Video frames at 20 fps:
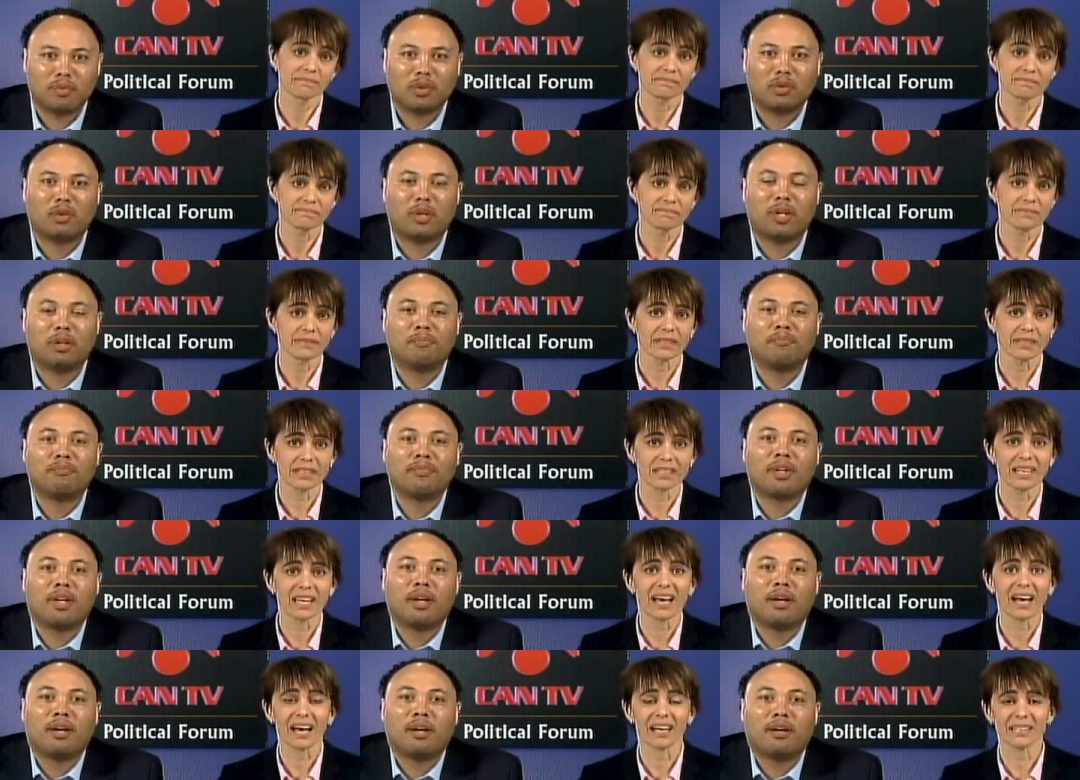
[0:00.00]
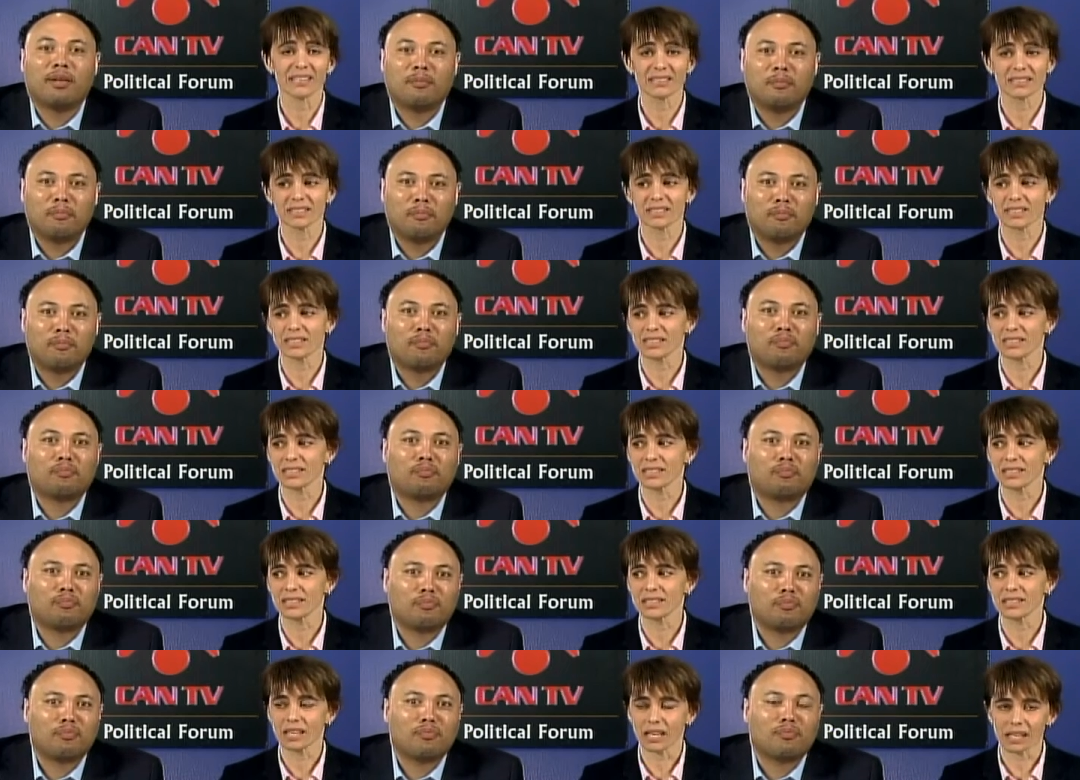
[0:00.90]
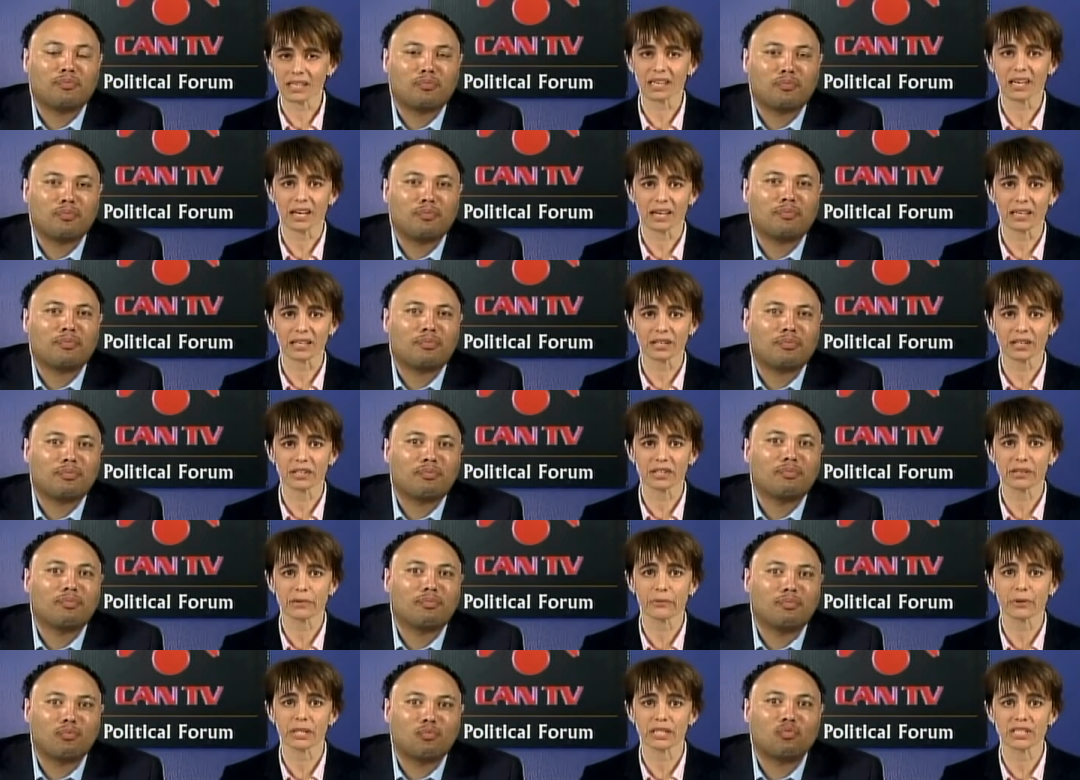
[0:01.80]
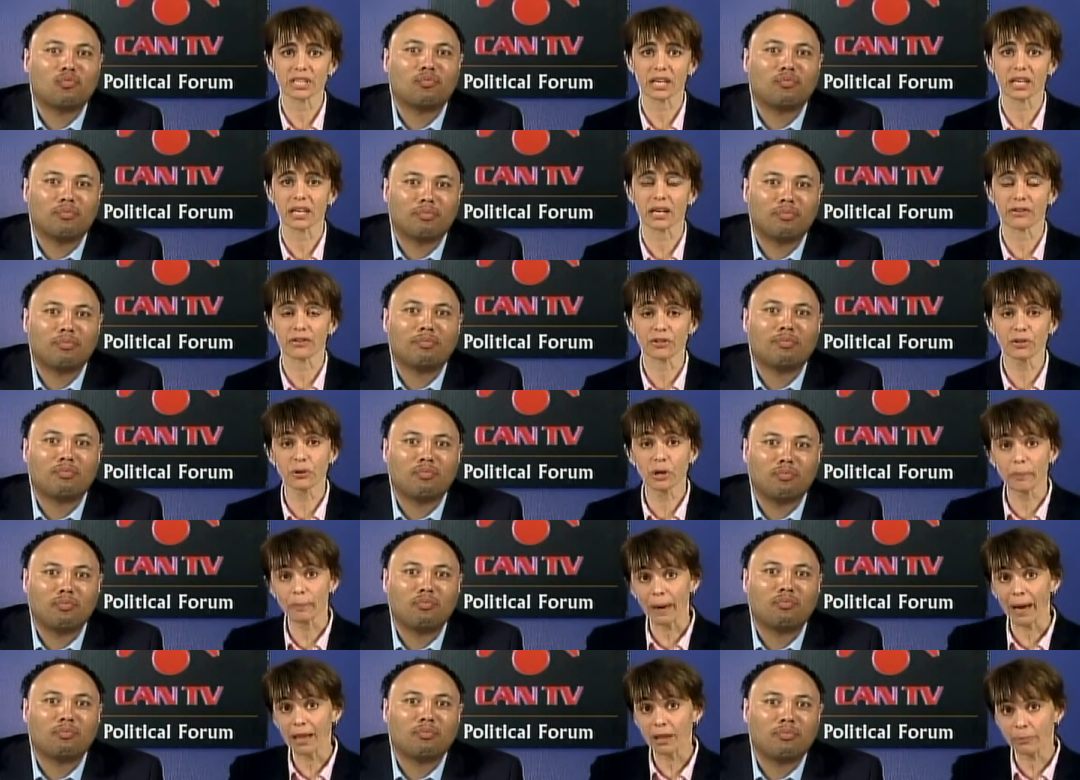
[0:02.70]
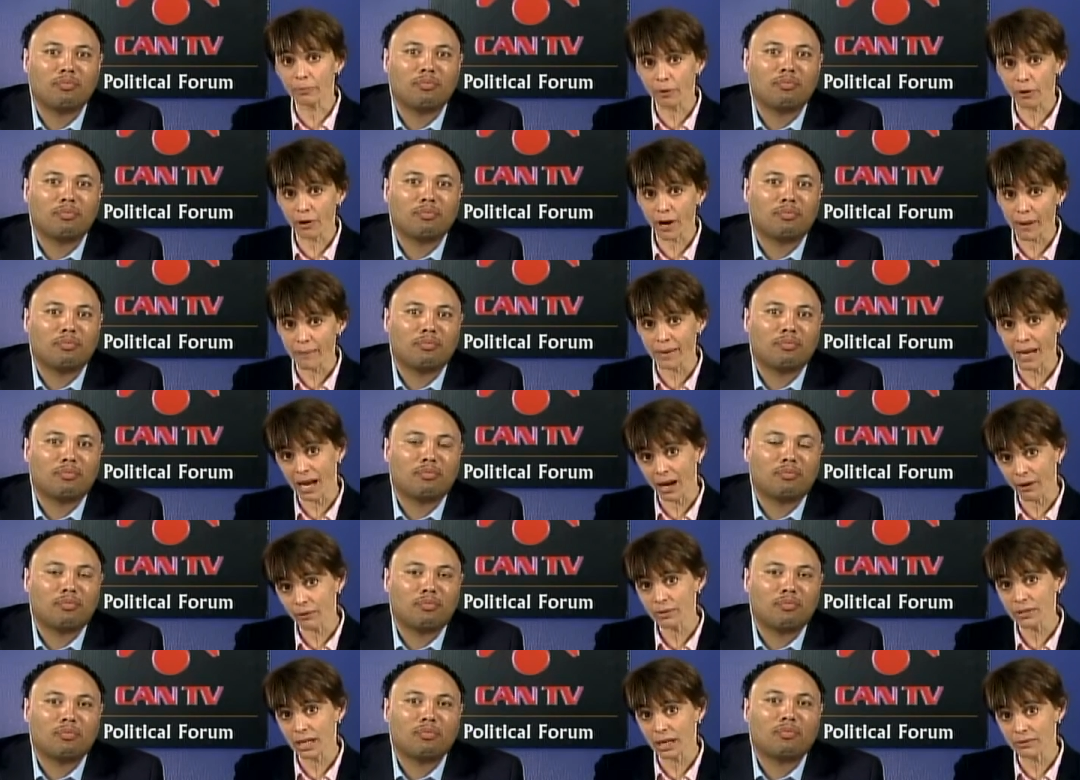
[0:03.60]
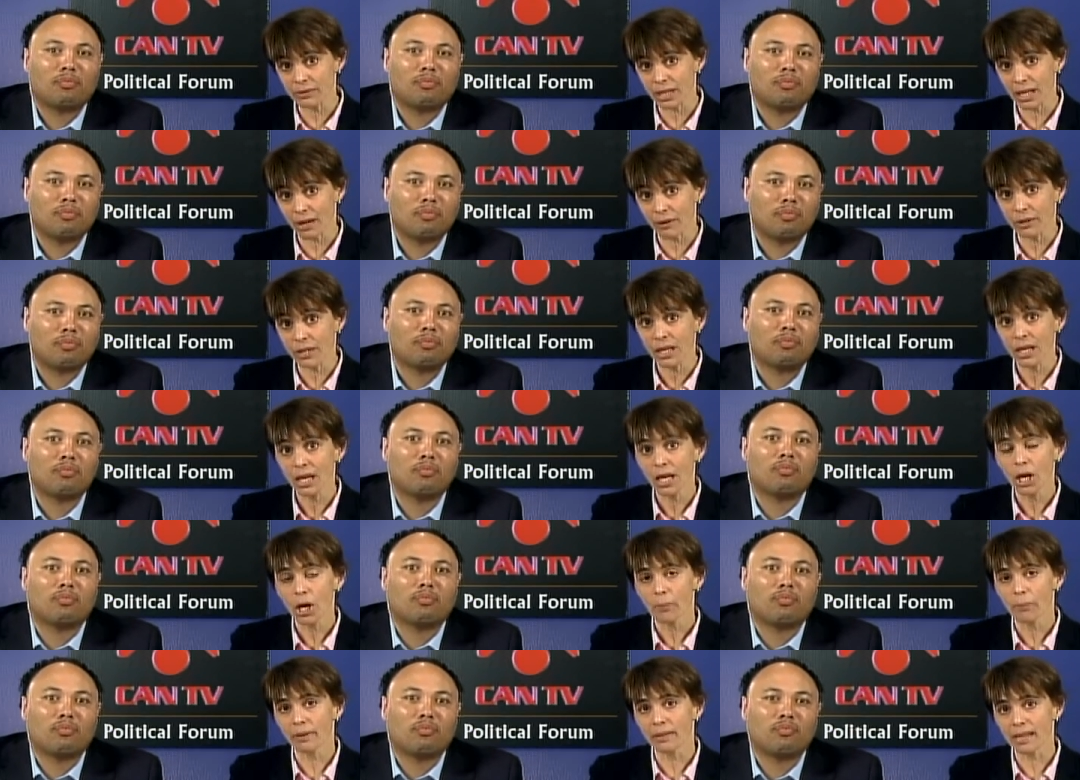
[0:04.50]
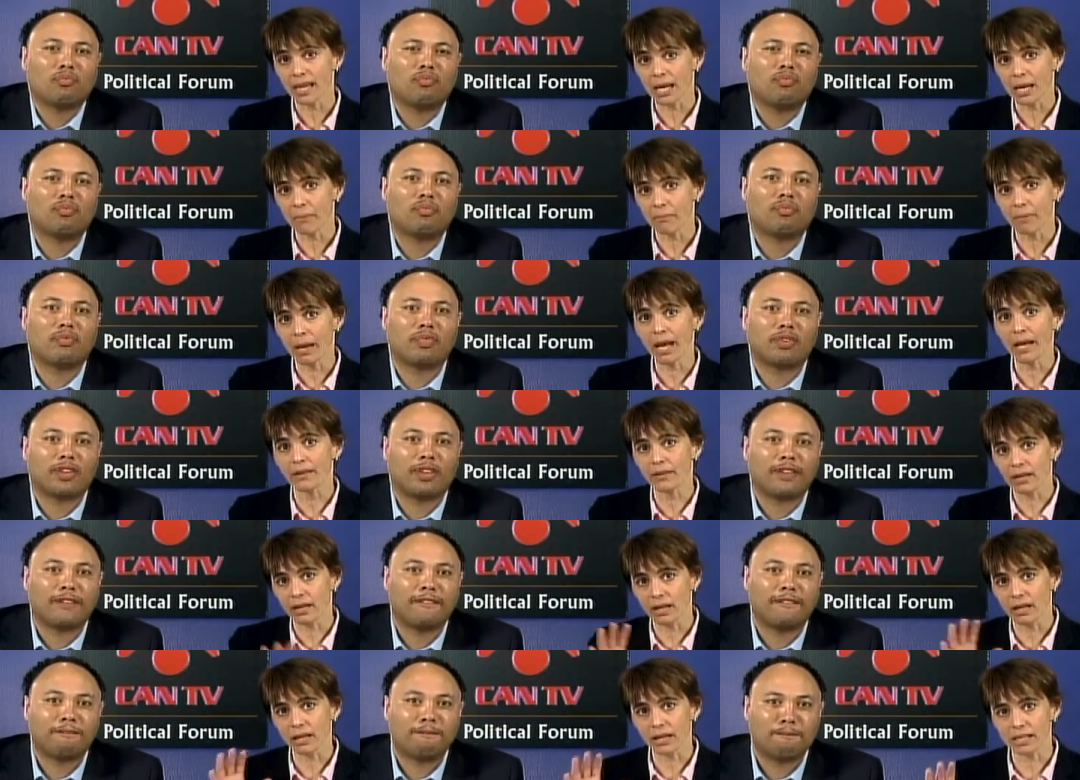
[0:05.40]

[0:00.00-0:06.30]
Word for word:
Speaker 1: Great. Yeah, and it's it's it's. I encourage everyone to check it out. They're doing a pilot program now downtown, but then in May they're going to